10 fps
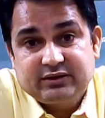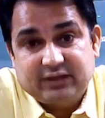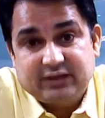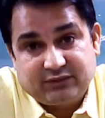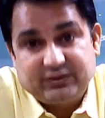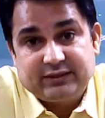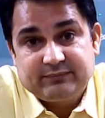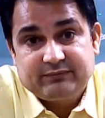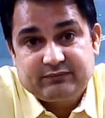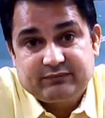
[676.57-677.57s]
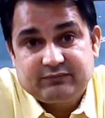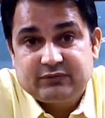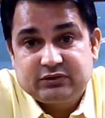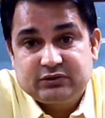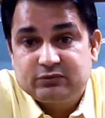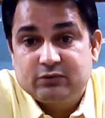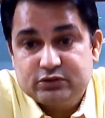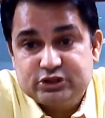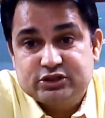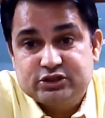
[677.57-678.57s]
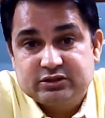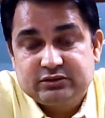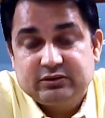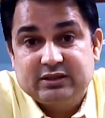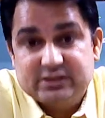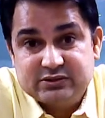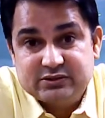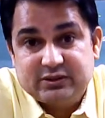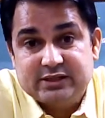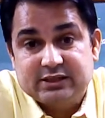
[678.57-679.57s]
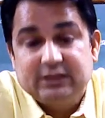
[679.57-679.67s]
away. You got it? You understood it?